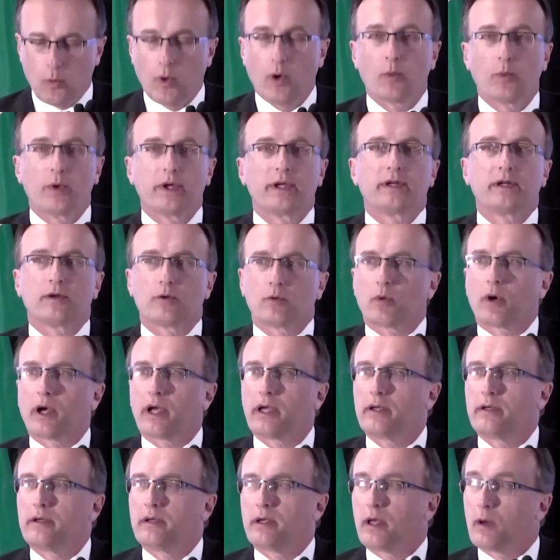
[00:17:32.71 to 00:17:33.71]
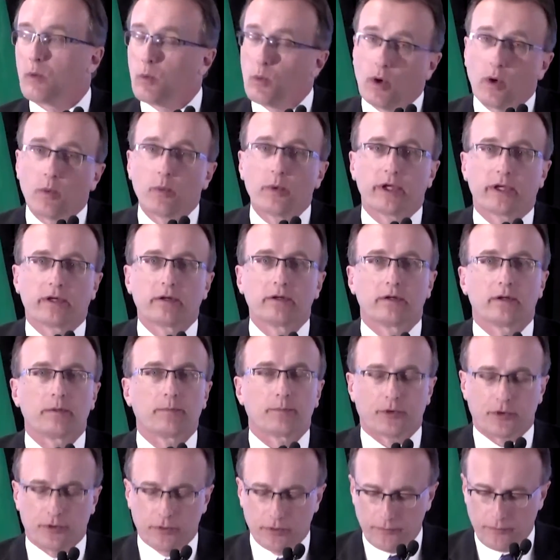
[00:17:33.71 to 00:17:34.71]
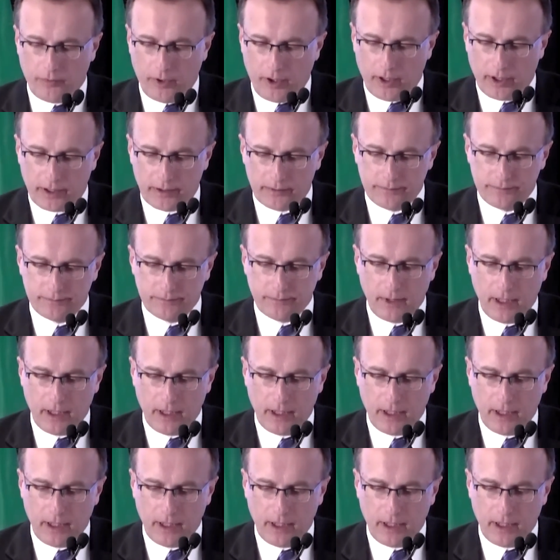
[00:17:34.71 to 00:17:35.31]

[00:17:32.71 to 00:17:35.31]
what we did right and what we could improve on.